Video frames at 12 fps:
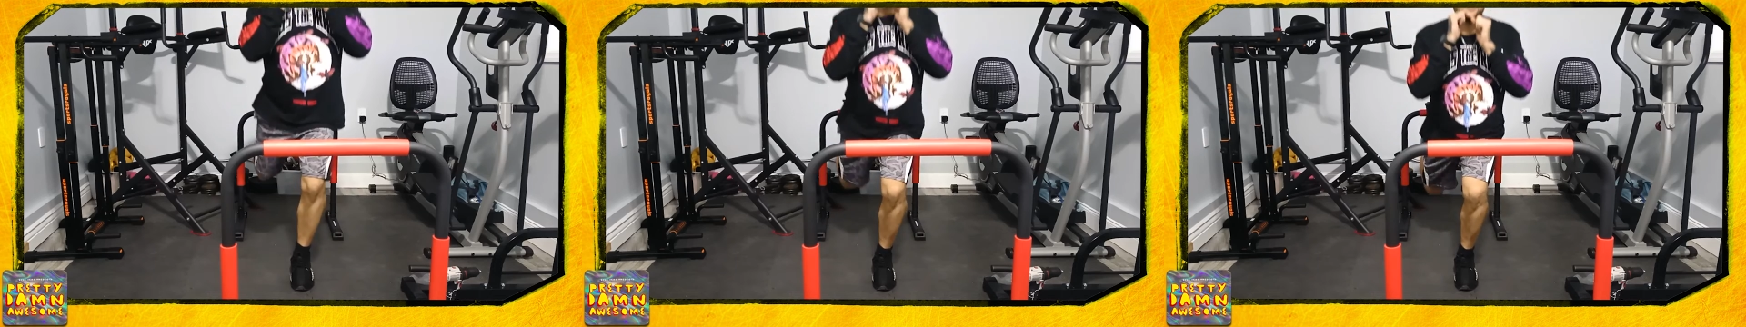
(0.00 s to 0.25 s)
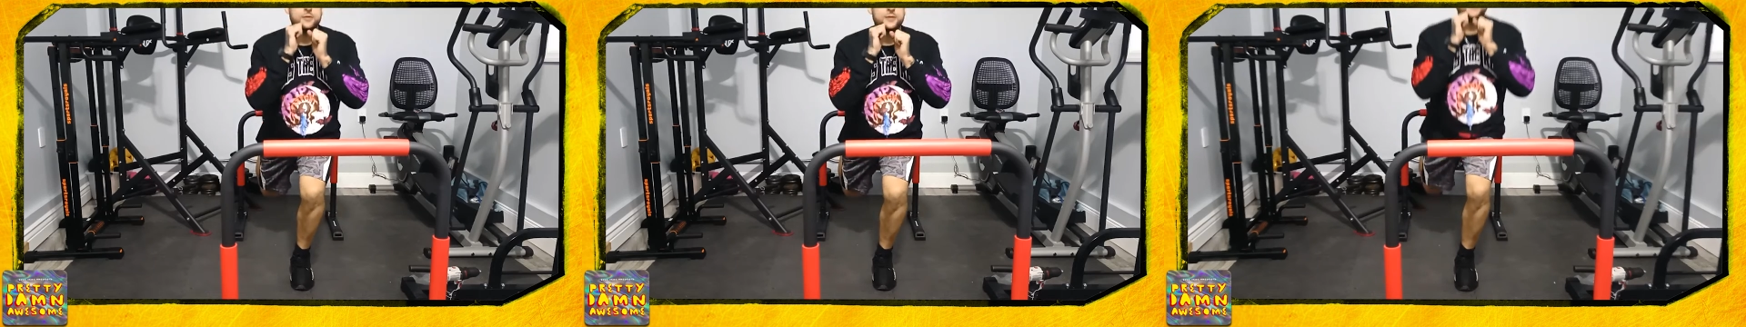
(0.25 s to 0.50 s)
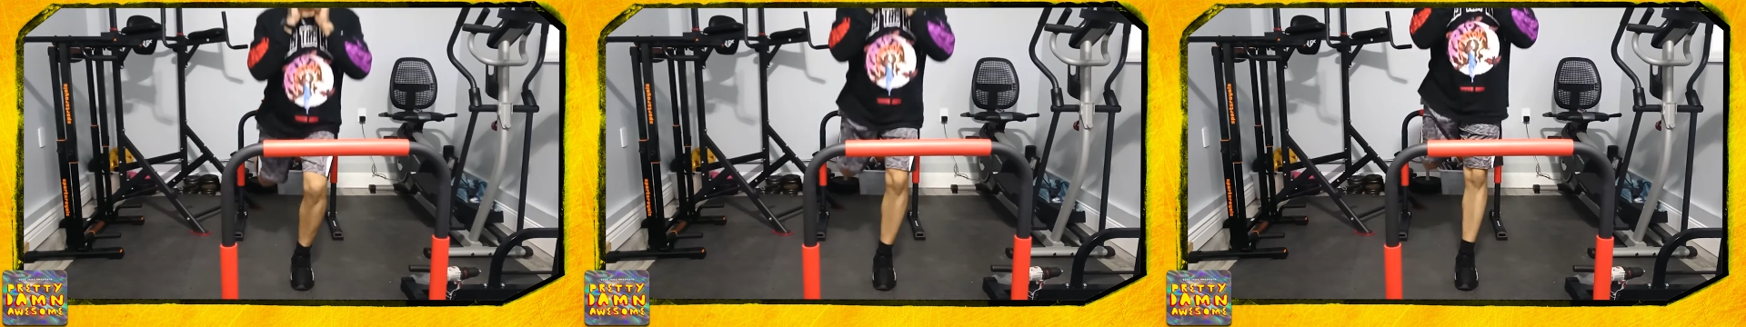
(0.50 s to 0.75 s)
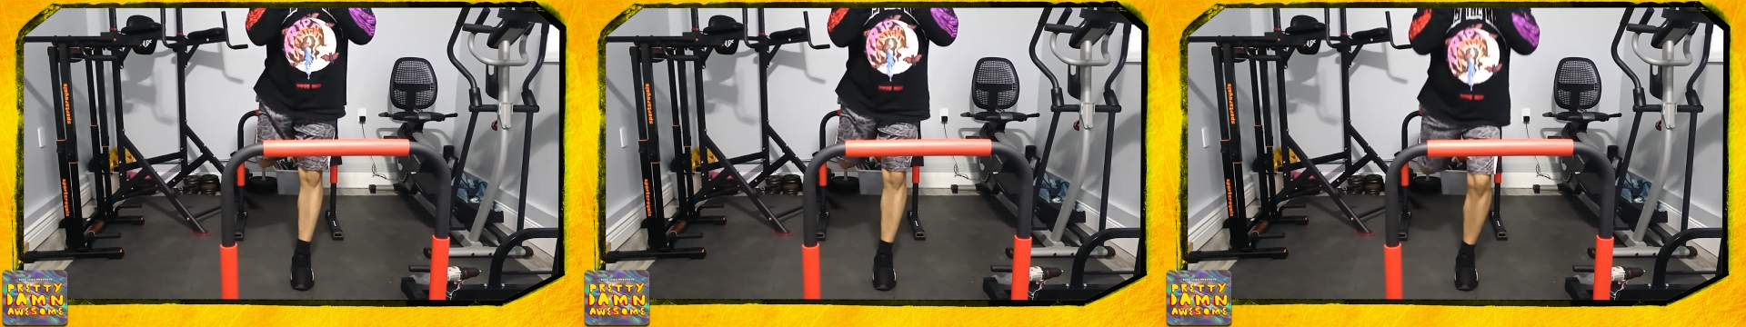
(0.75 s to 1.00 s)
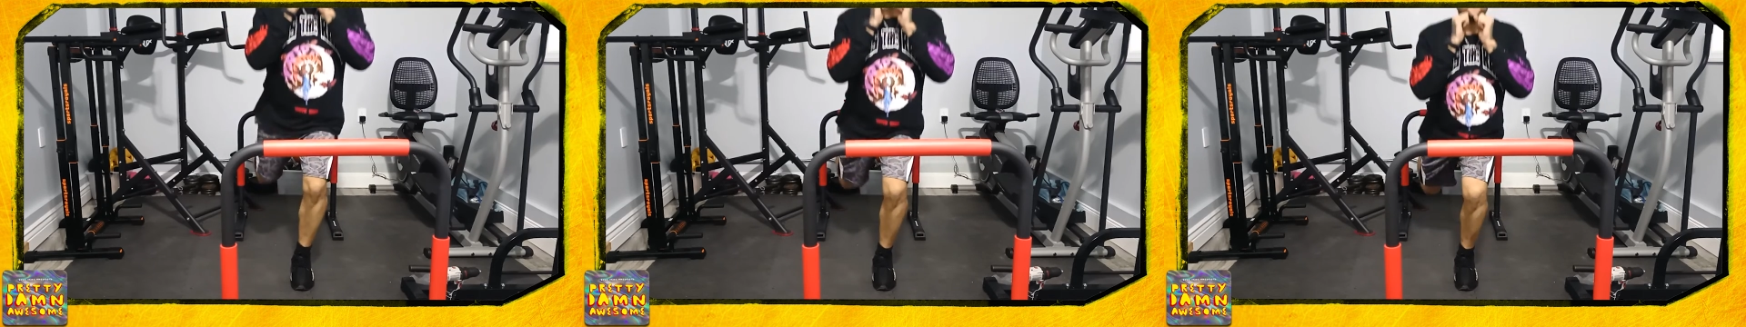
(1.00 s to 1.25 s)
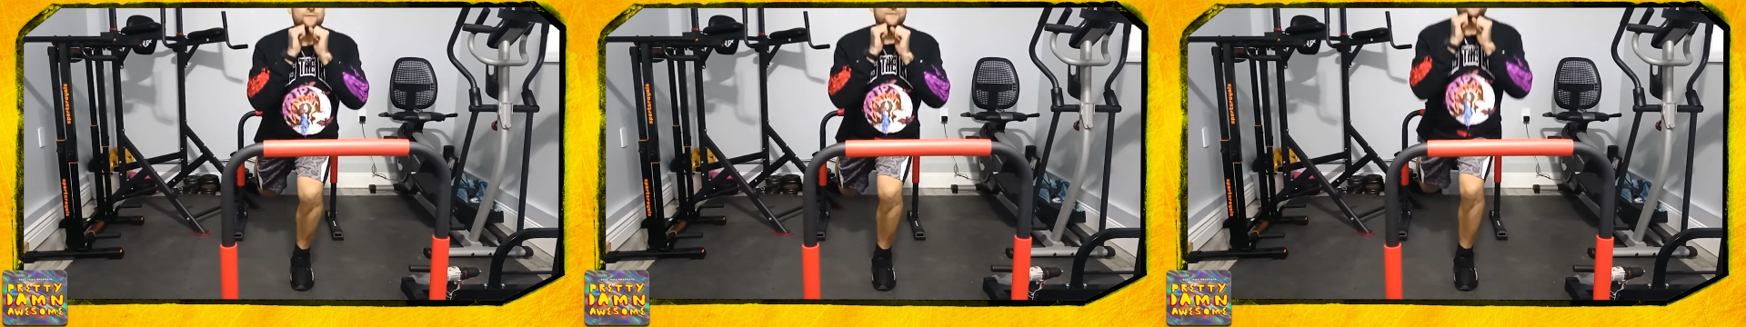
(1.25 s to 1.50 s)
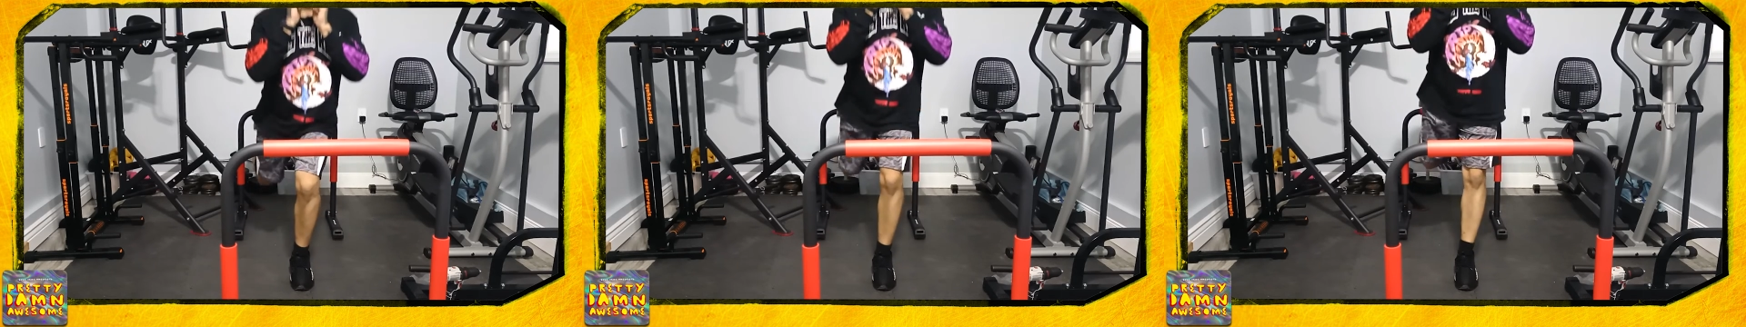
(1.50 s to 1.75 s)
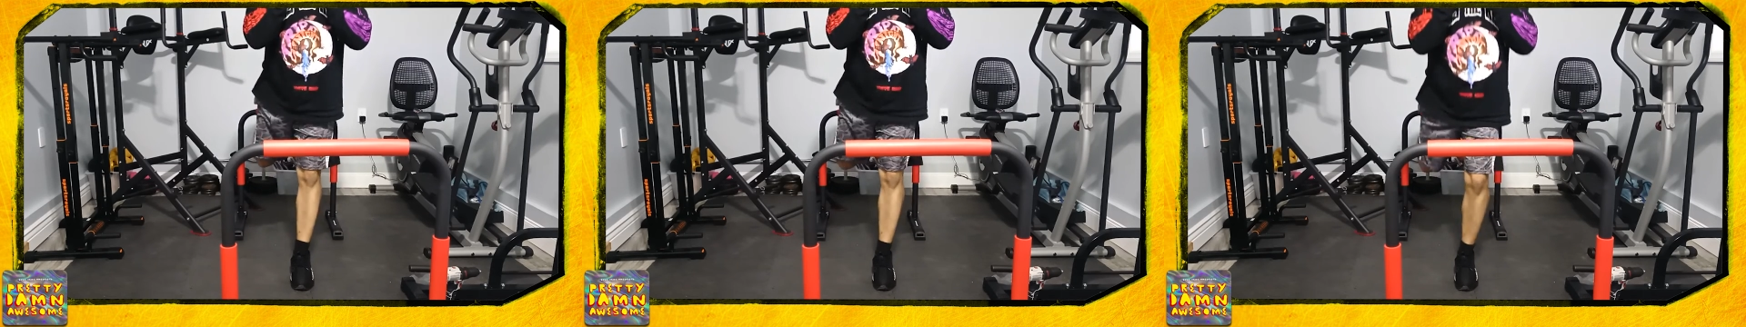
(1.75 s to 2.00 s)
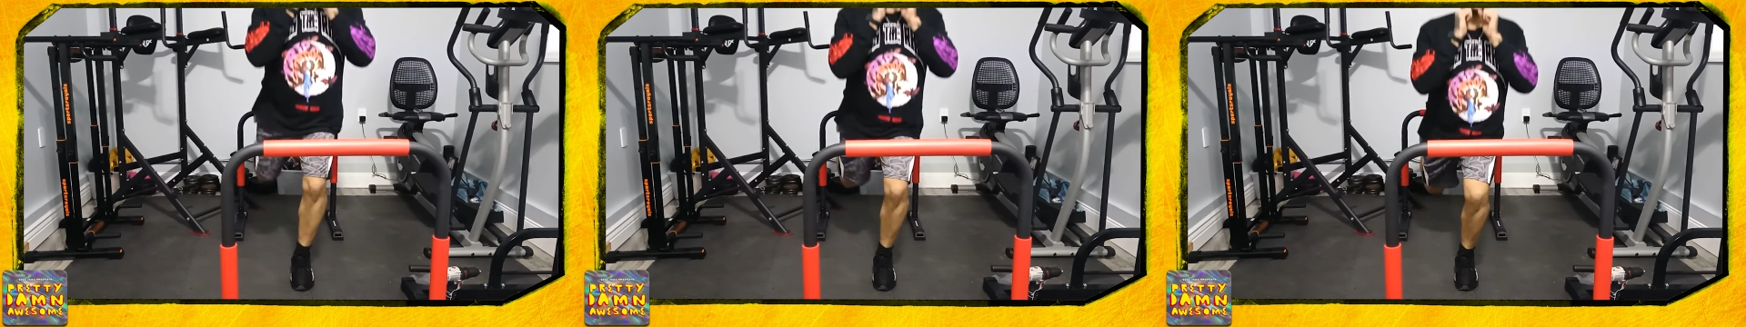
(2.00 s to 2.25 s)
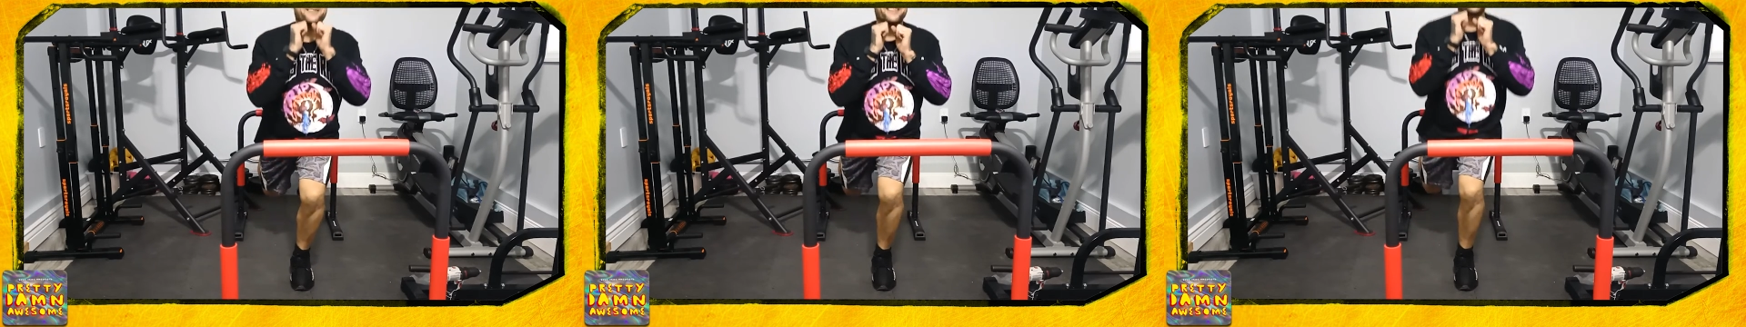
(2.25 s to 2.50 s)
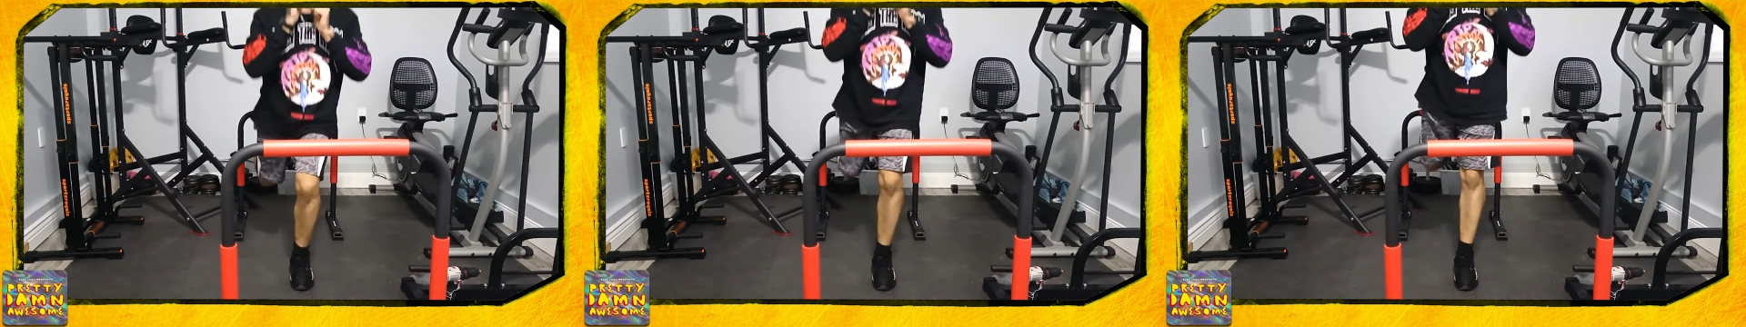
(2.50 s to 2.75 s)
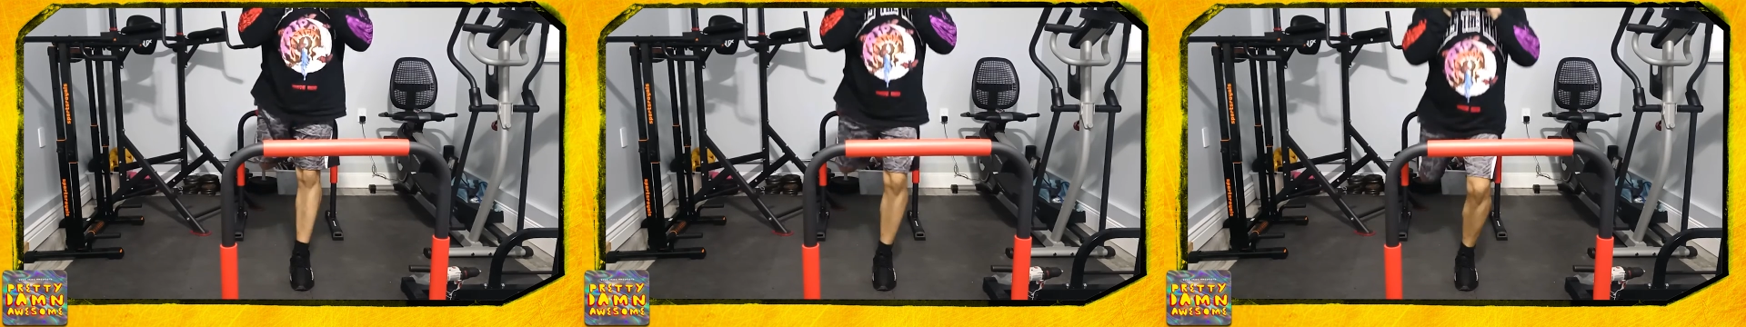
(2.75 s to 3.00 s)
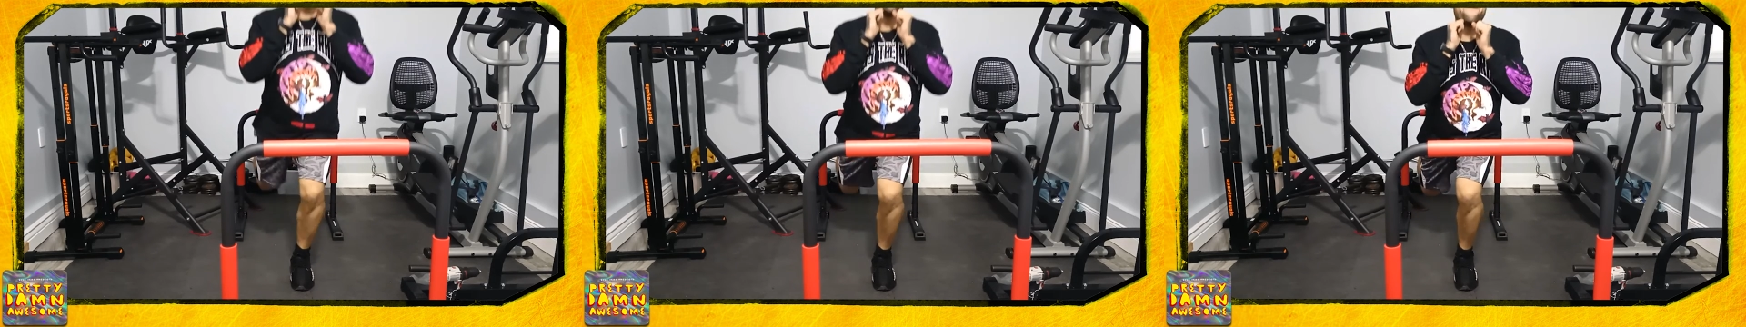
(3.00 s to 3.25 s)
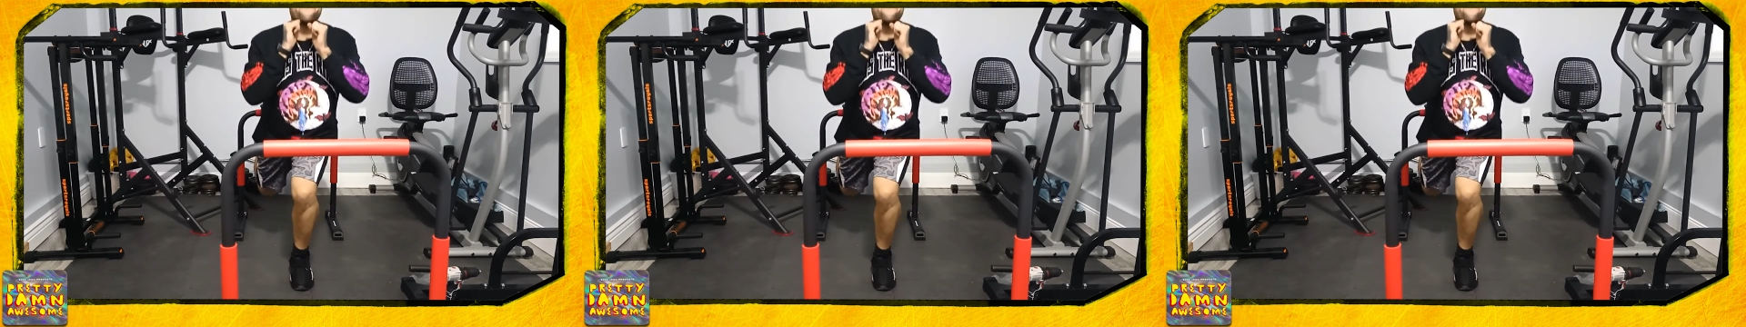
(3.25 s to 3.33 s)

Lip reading: [unreadable: no face in view]